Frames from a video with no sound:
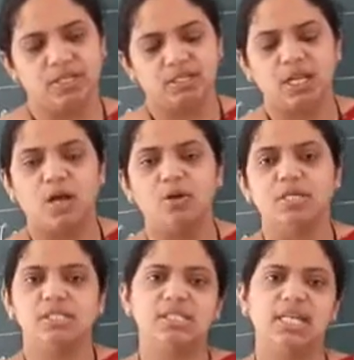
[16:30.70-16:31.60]

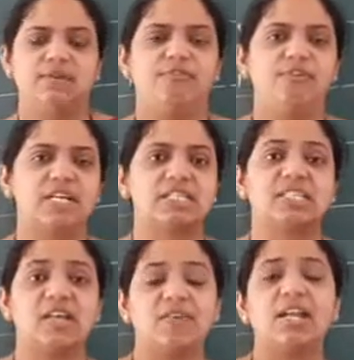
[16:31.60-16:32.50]
Now see,
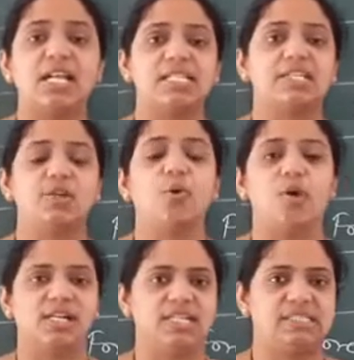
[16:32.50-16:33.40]
first 7 I'll say you
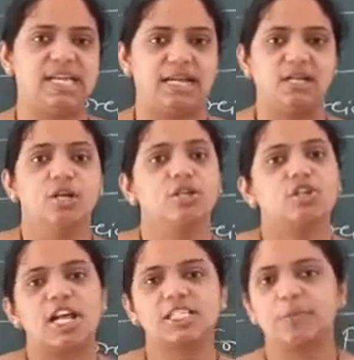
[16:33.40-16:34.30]
what is that.
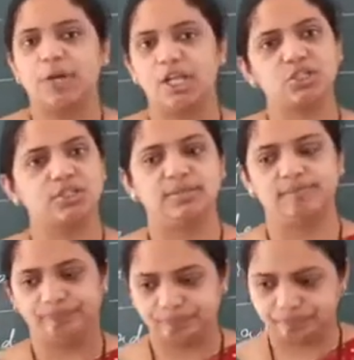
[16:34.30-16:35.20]
Transportation,
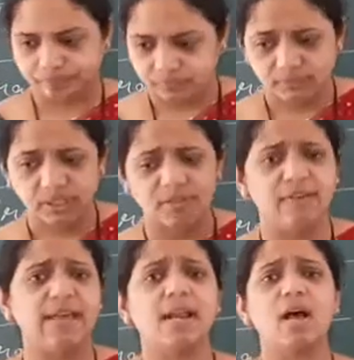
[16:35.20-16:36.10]

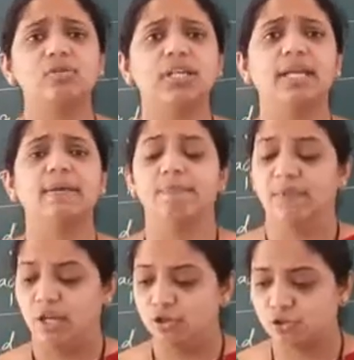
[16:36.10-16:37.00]
warehousing,
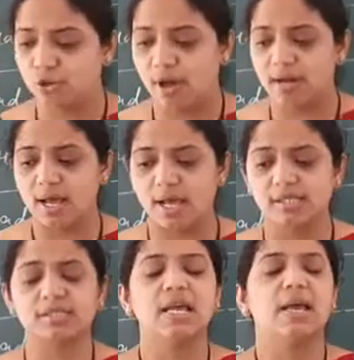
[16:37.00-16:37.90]

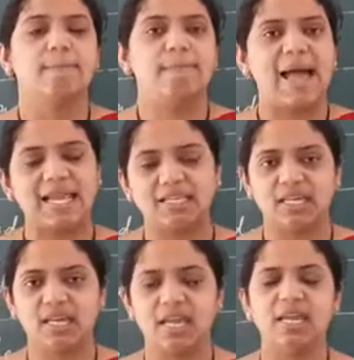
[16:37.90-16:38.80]
insurance,
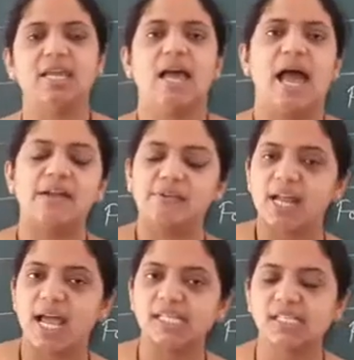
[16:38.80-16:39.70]
banking,
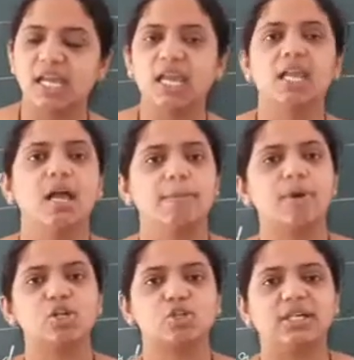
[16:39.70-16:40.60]
advertising,
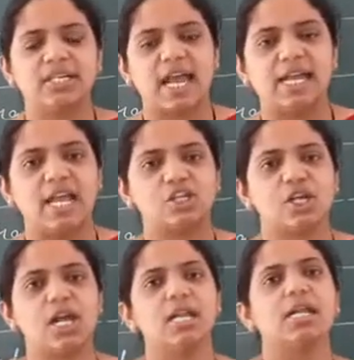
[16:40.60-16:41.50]
mercantile
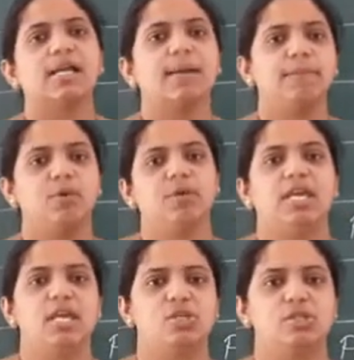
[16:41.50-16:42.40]
agent,
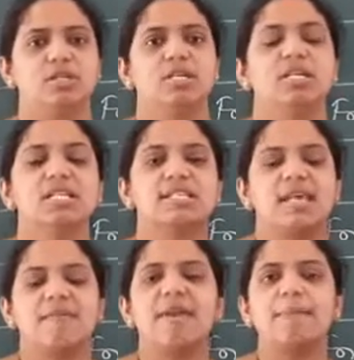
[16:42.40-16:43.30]
communication.
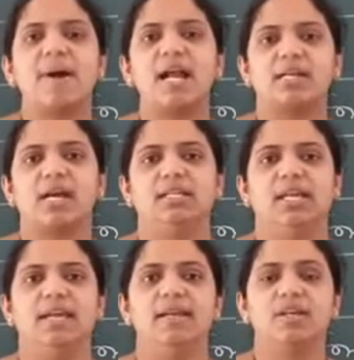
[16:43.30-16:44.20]
7 parts are
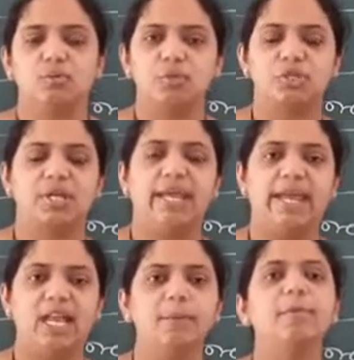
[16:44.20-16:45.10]
there which
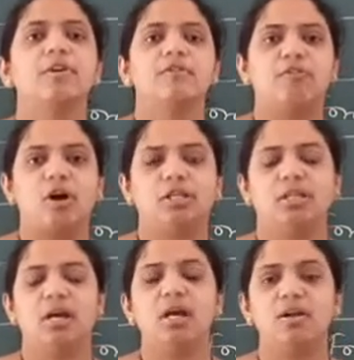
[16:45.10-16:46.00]
help for
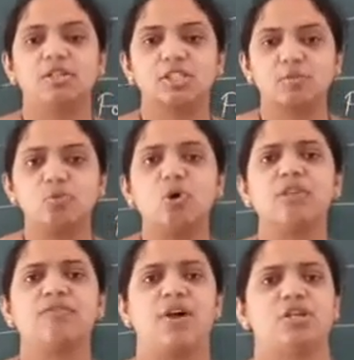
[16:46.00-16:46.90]
the
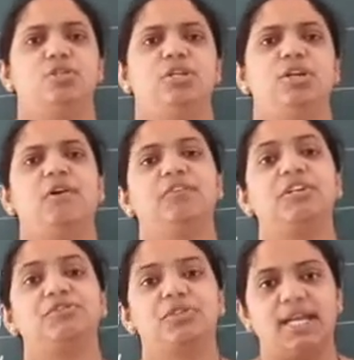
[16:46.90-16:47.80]
smooth functioning of the
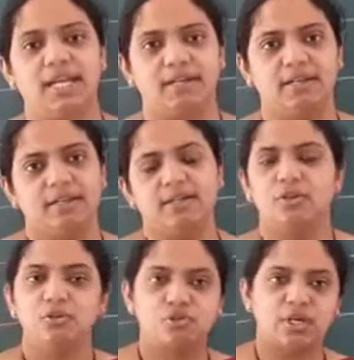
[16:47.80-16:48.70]
trade.
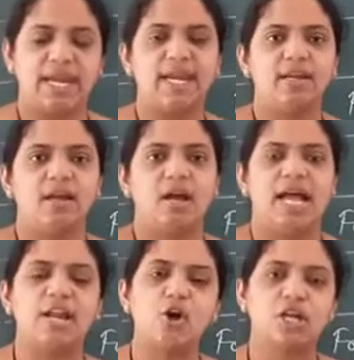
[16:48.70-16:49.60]
Trade
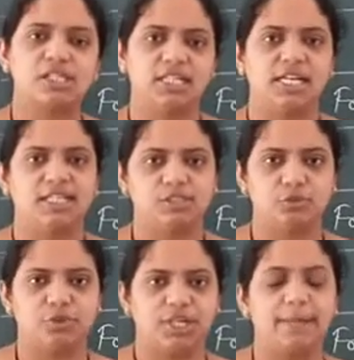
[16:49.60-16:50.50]
and auxiliaries
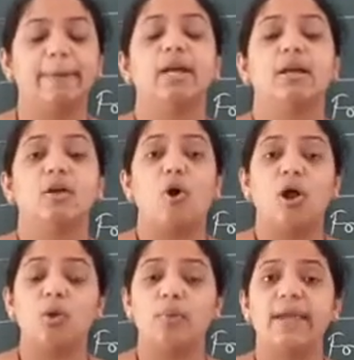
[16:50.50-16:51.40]
to trade
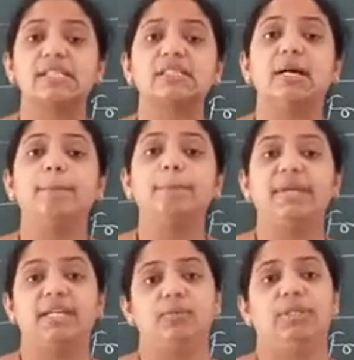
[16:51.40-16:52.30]
always
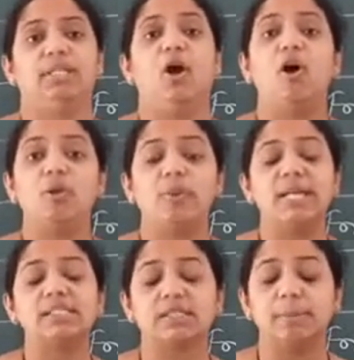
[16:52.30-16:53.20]
compete with it,
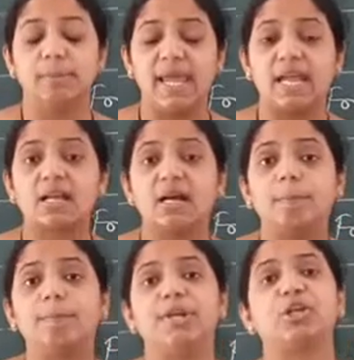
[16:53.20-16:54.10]
always make
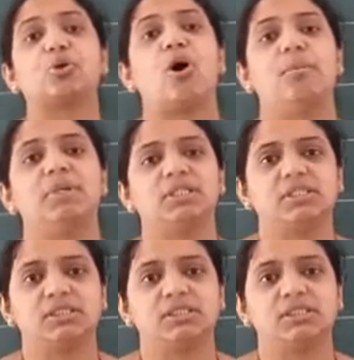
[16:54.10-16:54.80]
complete commerce.